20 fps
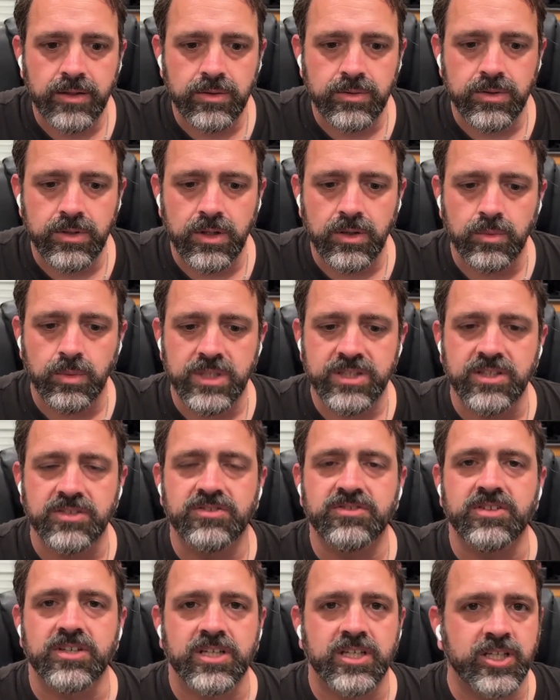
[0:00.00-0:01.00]
I don't know what the
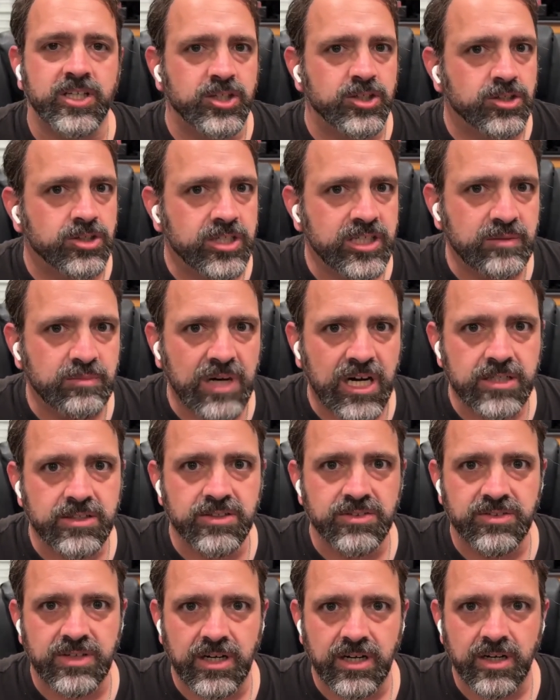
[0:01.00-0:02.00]
security
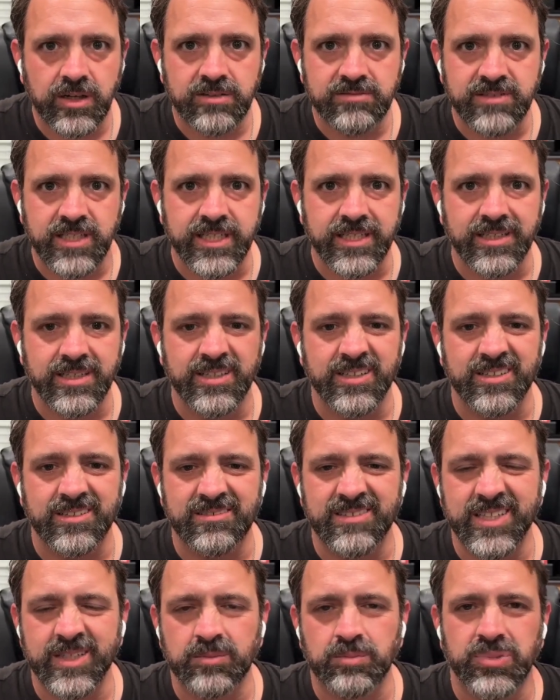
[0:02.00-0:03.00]
models are. Like,
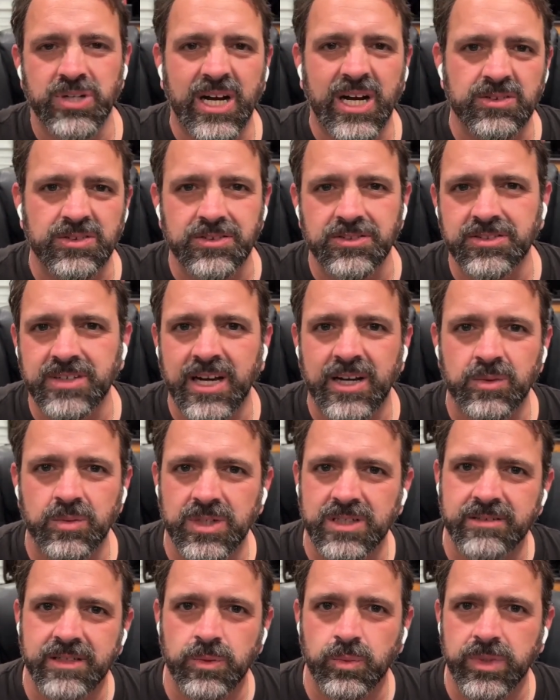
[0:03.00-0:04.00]
like browsers got
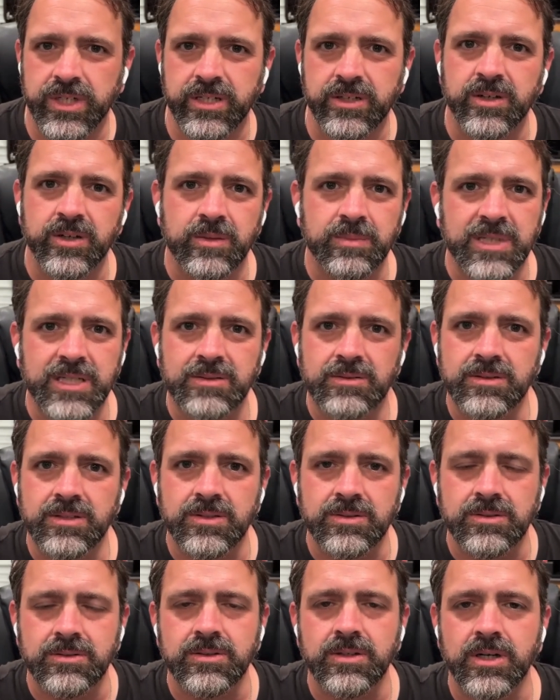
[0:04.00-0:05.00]
really weird about
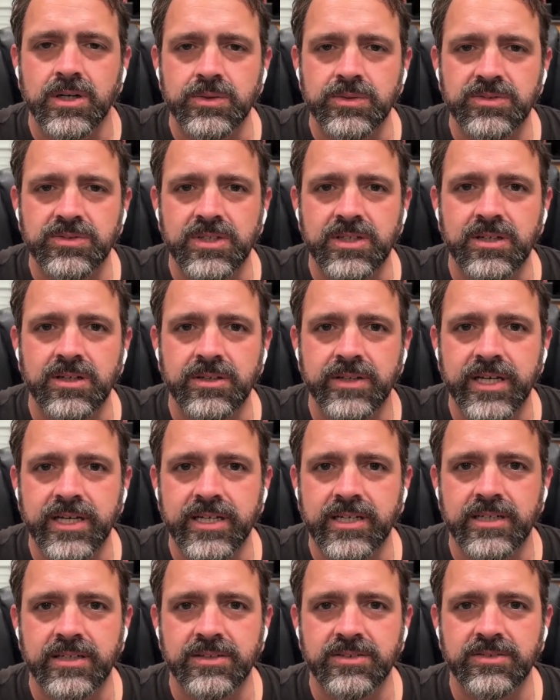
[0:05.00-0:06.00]
localhost and all
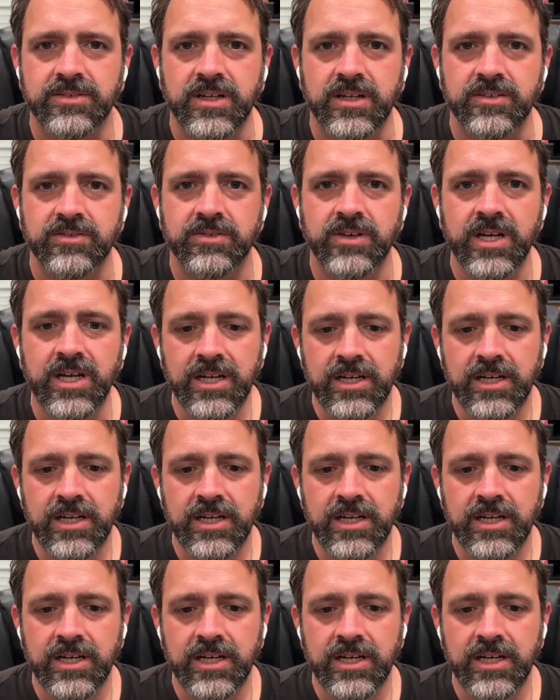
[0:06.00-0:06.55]
that kind of stuff.